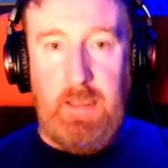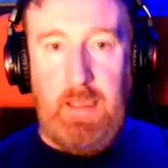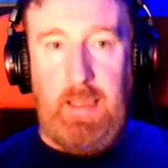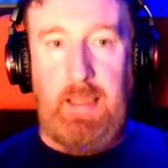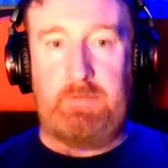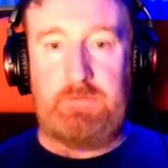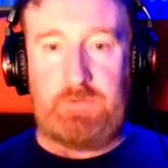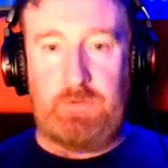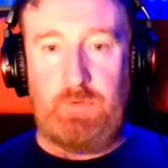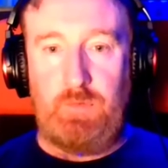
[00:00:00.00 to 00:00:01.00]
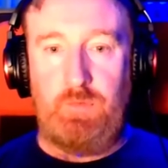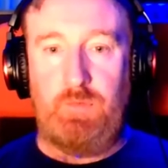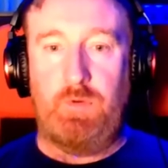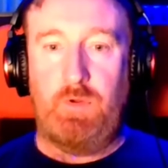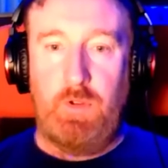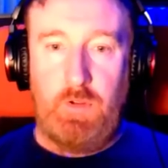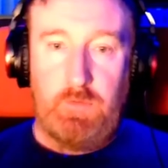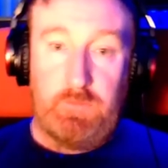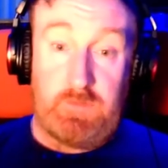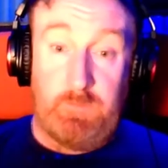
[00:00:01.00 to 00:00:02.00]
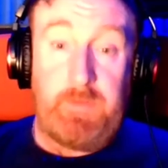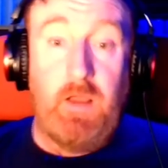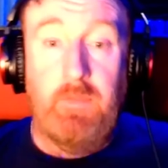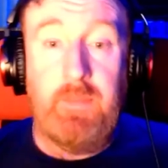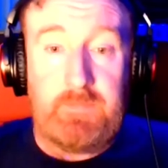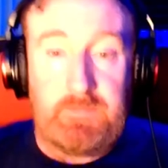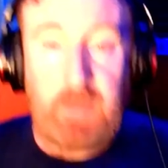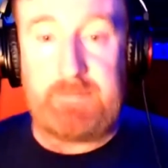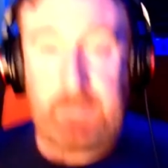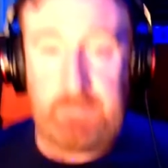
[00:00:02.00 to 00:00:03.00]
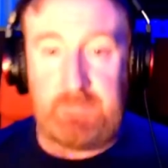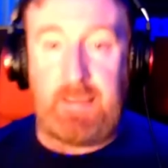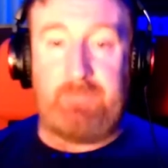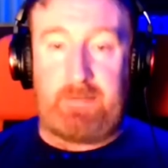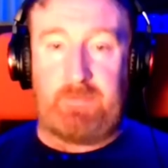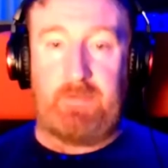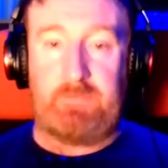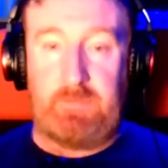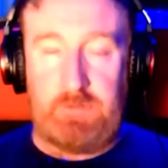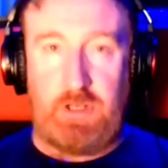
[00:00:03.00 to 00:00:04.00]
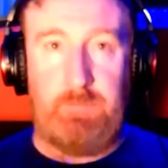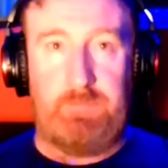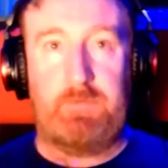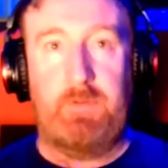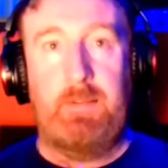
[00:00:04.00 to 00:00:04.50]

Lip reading: to be on their site and to have access to the jobs.